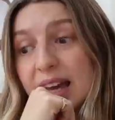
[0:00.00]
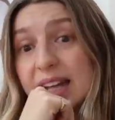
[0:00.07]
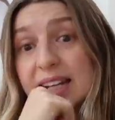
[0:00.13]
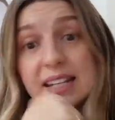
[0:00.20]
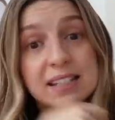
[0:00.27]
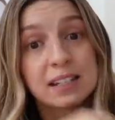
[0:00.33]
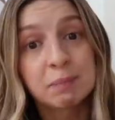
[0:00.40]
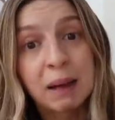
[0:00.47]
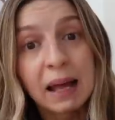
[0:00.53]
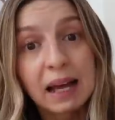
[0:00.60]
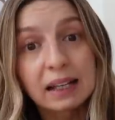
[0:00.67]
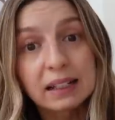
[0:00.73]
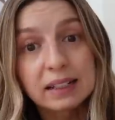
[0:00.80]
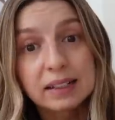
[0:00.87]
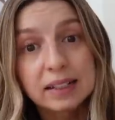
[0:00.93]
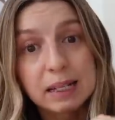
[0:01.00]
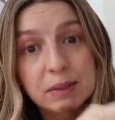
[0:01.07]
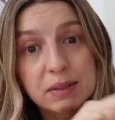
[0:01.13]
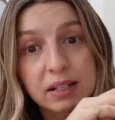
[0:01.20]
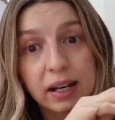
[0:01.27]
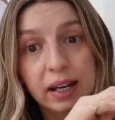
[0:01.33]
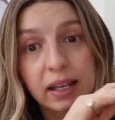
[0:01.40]
he said black. He
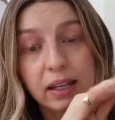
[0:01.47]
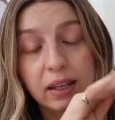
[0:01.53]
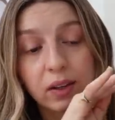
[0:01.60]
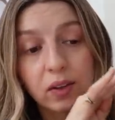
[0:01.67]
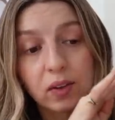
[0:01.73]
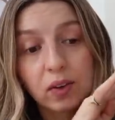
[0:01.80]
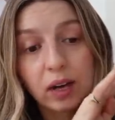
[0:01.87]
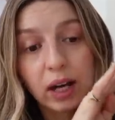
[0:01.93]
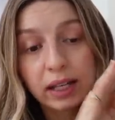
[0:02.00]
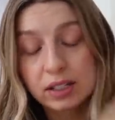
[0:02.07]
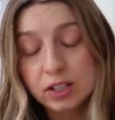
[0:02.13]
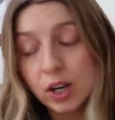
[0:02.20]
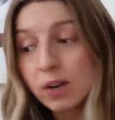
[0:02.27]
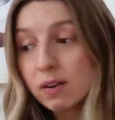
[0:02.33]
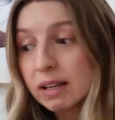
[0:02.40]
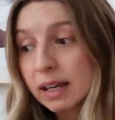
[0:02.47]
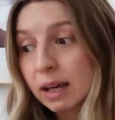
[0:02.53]
was like, I totally